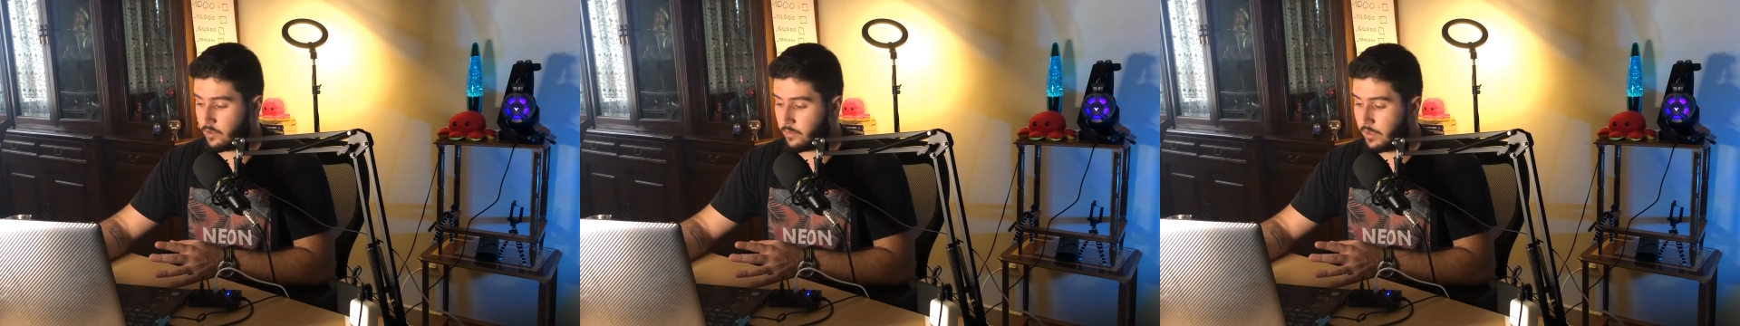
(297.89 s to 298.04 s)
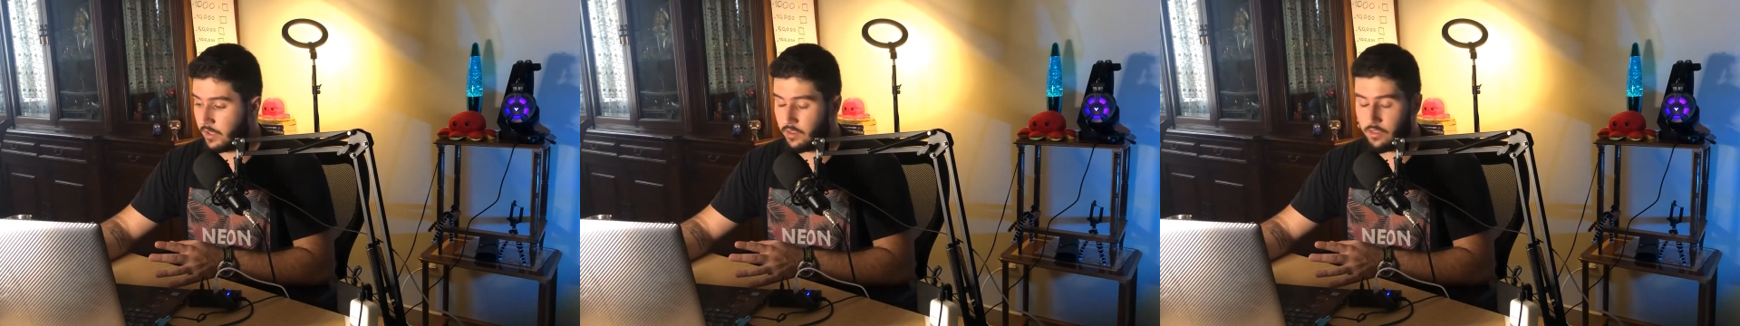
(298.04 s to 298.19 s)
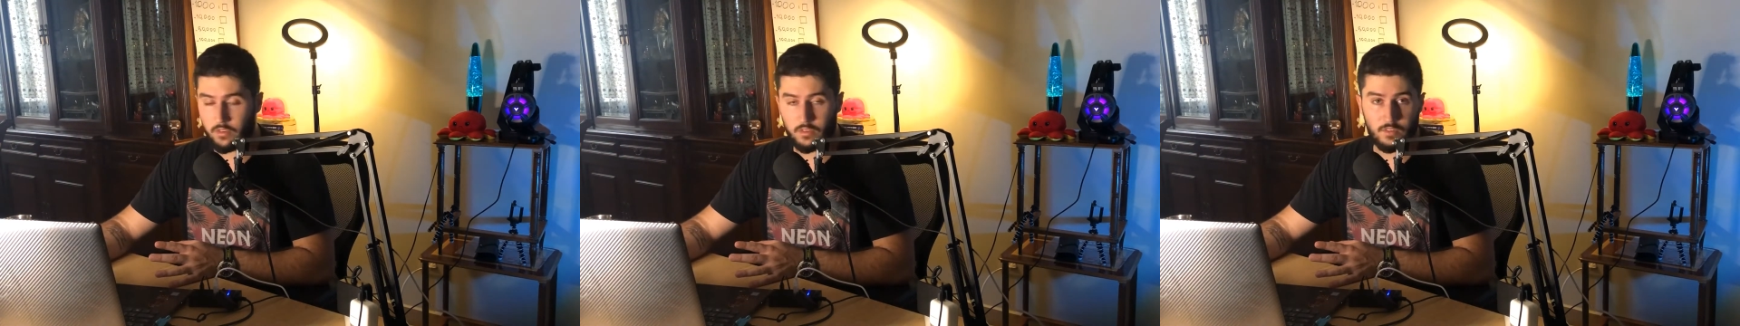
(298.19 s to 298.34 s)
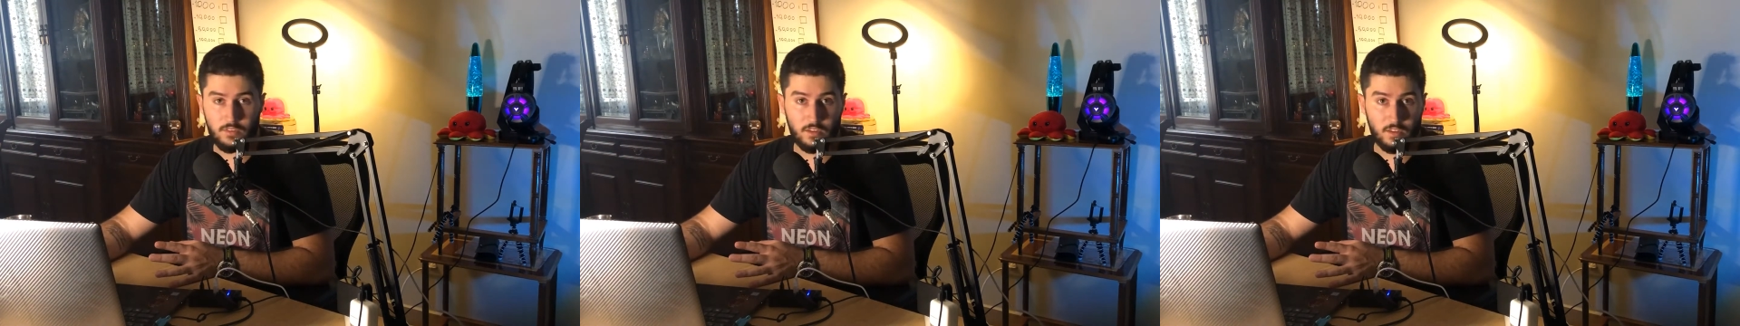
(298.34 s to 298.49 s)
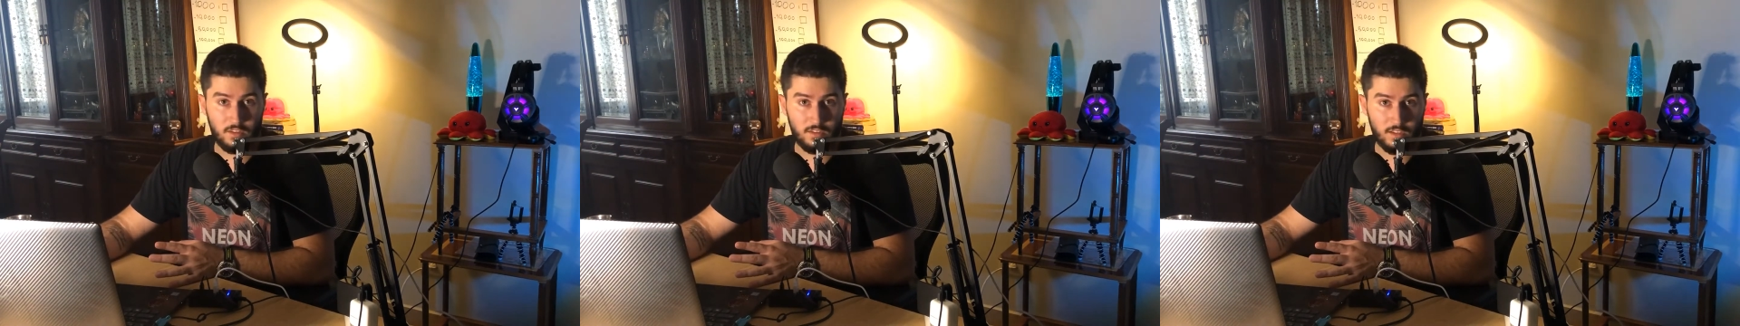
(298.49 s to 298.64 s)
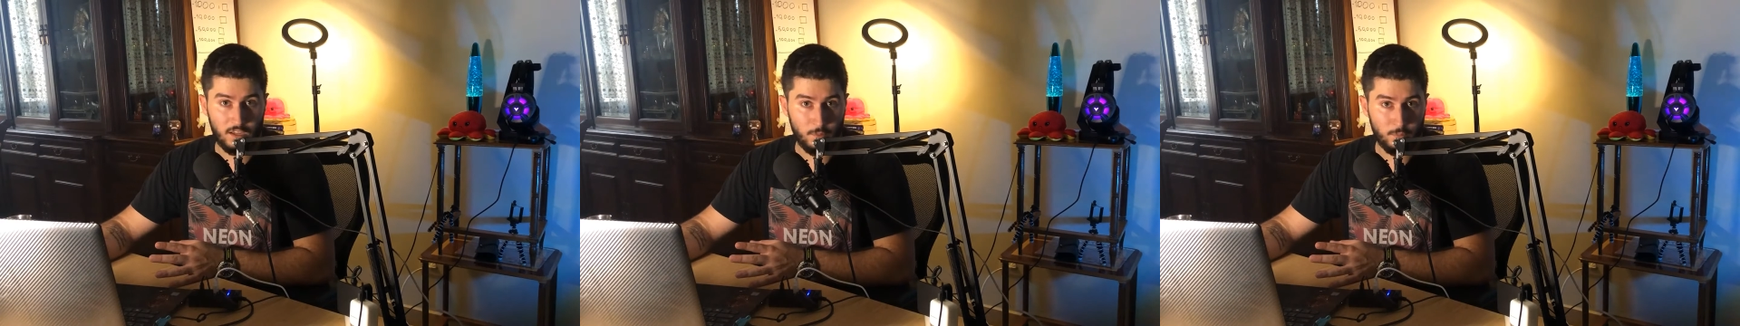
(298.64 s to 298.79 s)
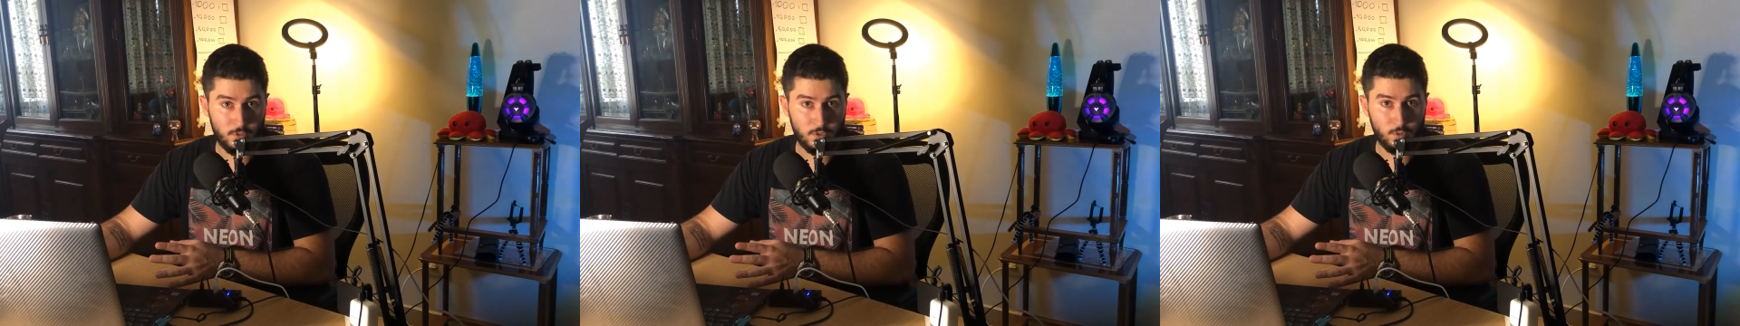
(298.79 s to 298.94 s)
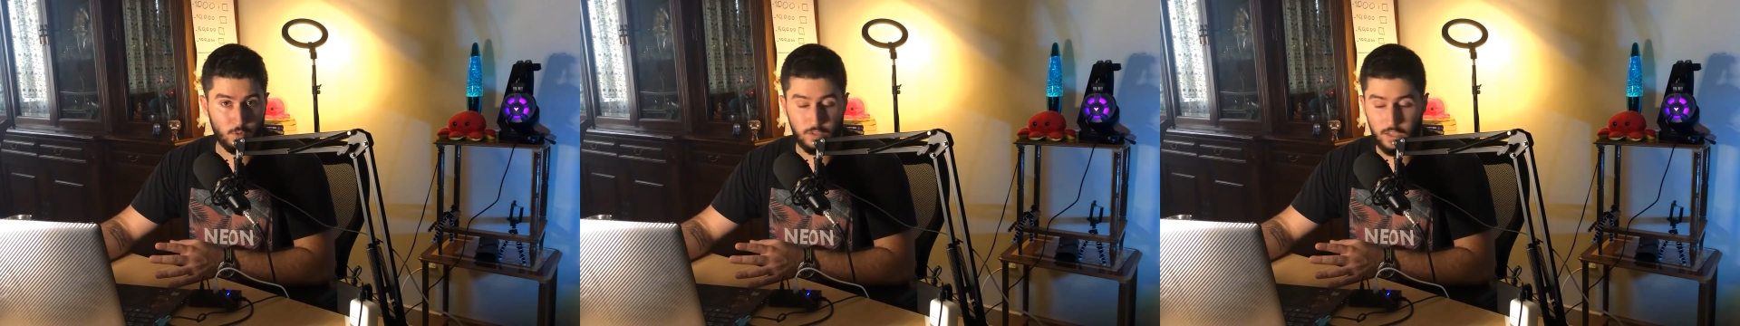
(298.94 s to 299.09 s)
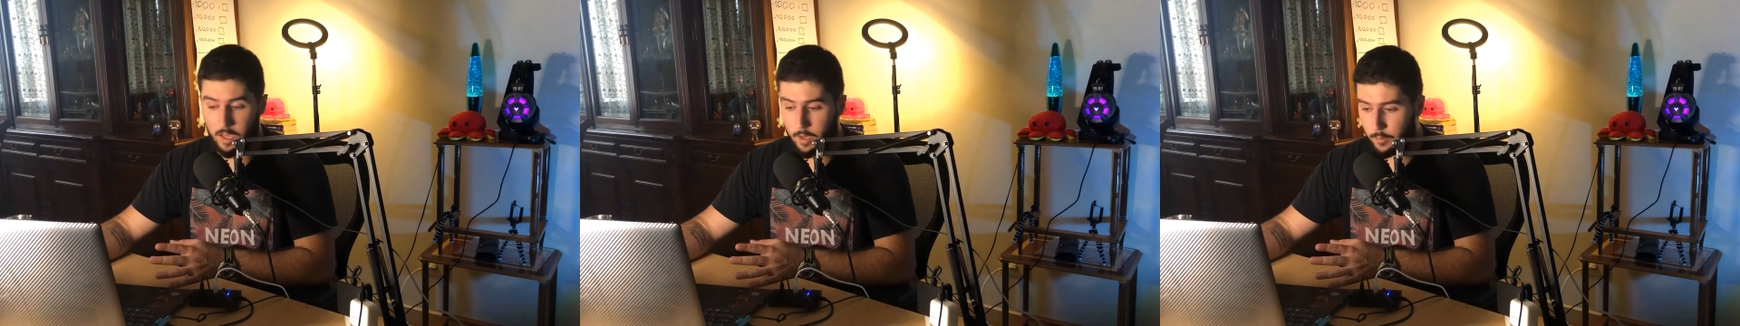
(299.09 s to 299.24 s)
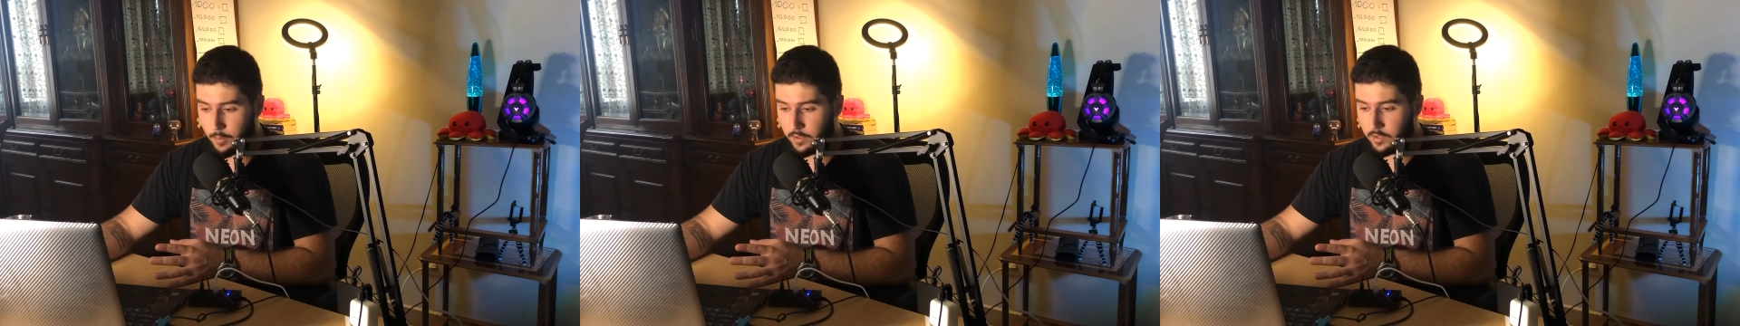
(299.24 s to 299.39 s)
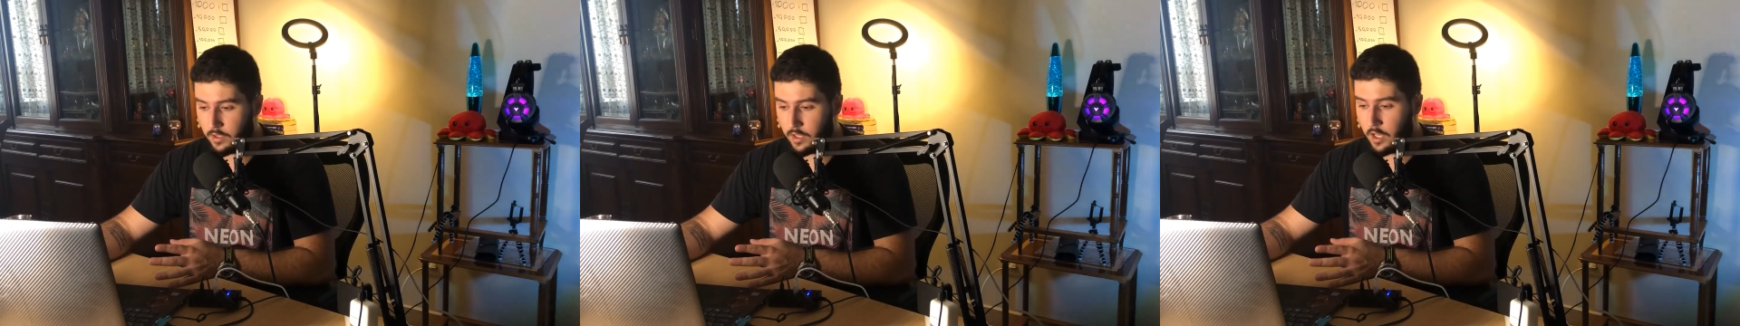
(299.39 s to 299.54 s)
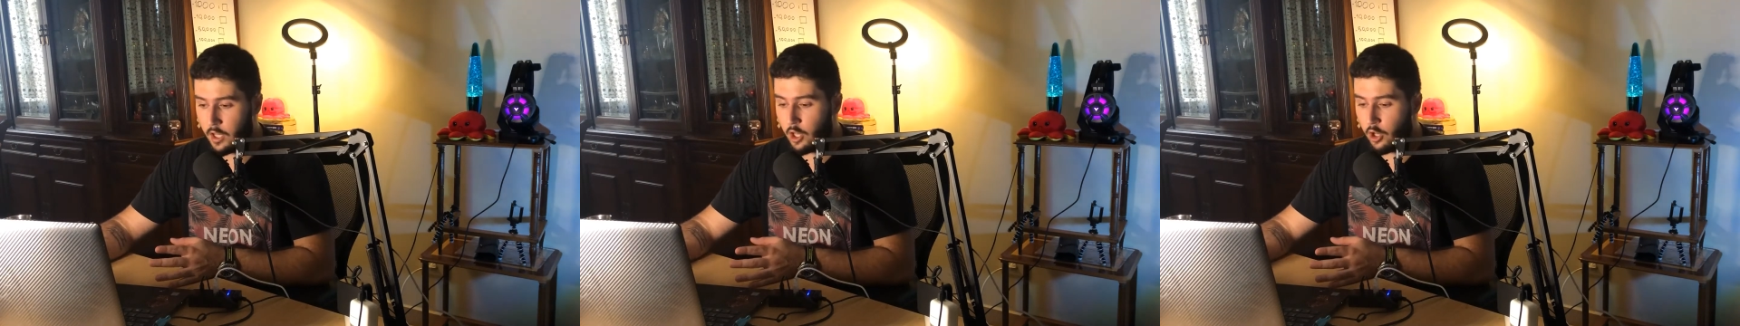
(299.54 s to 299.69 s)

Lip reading: make the episode happen.